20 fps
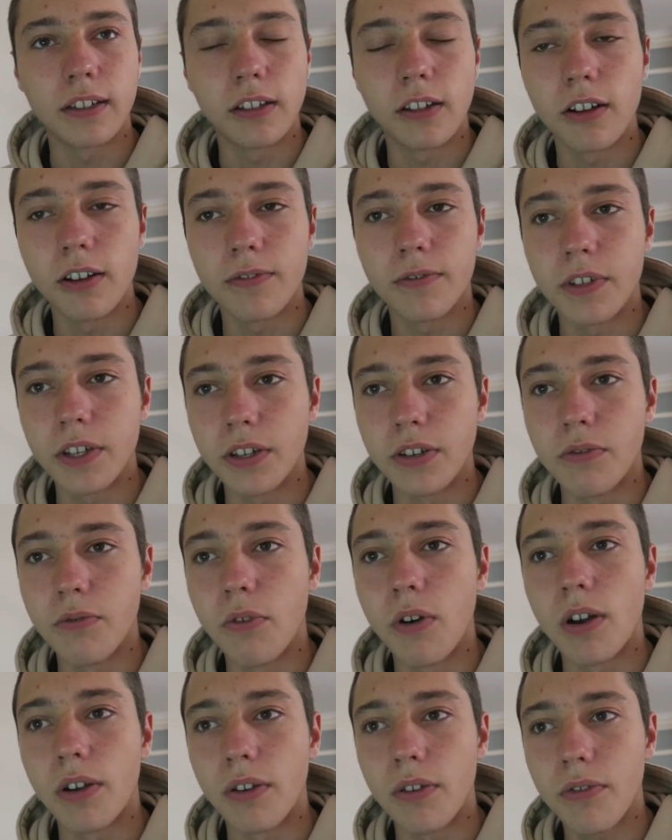the life that you
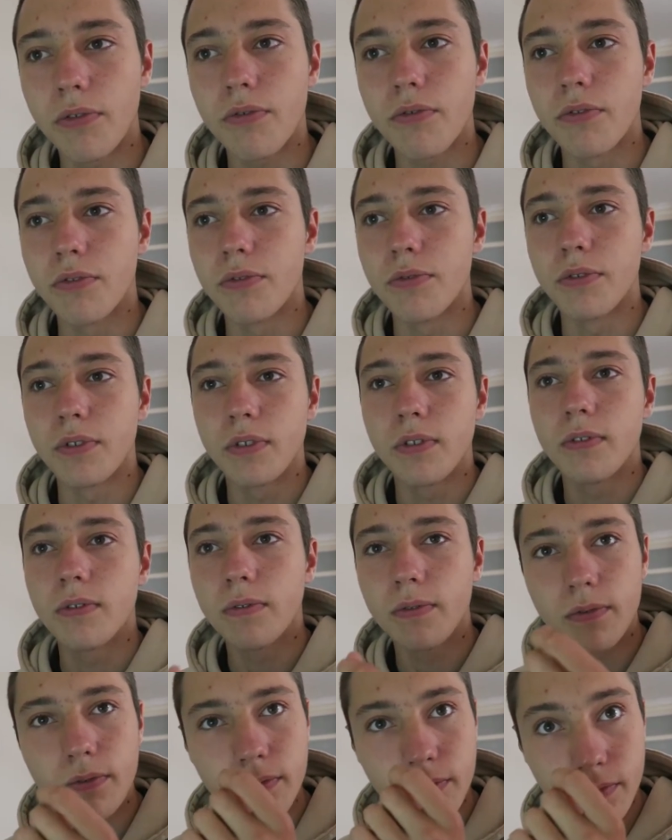want through
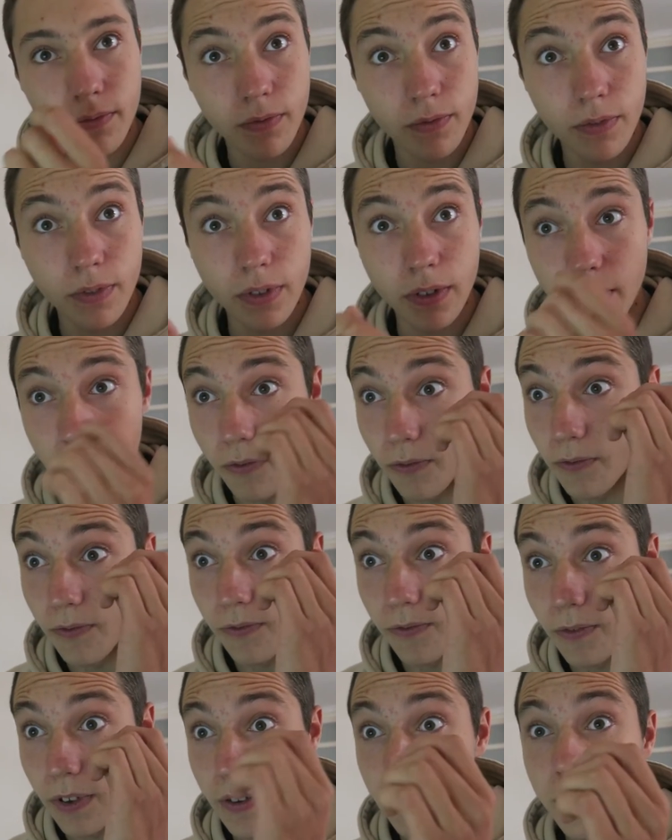the
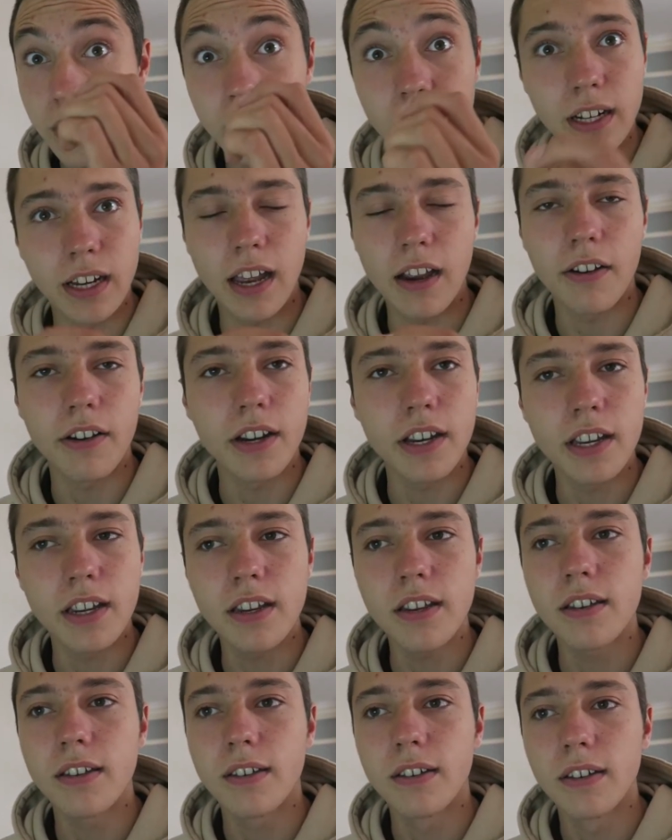vivid
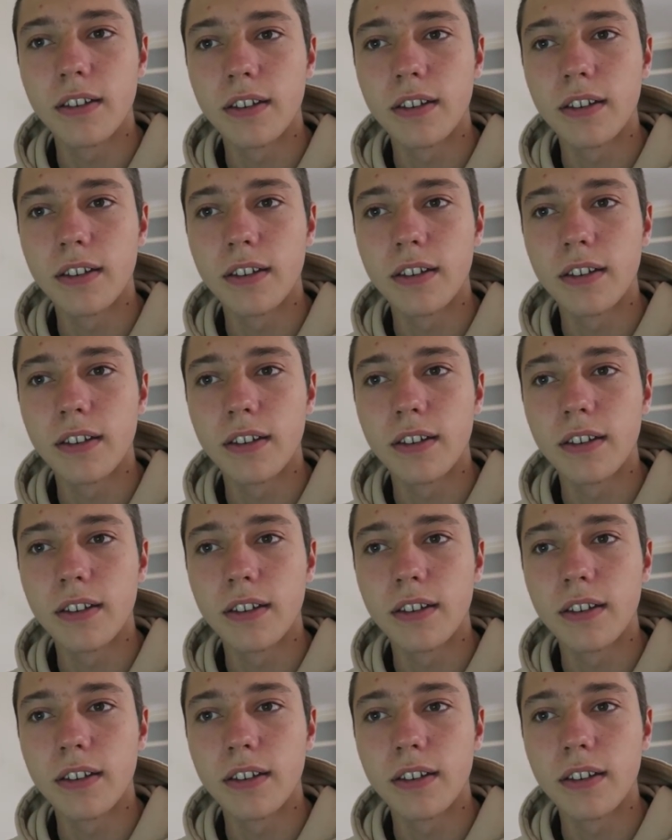clarity.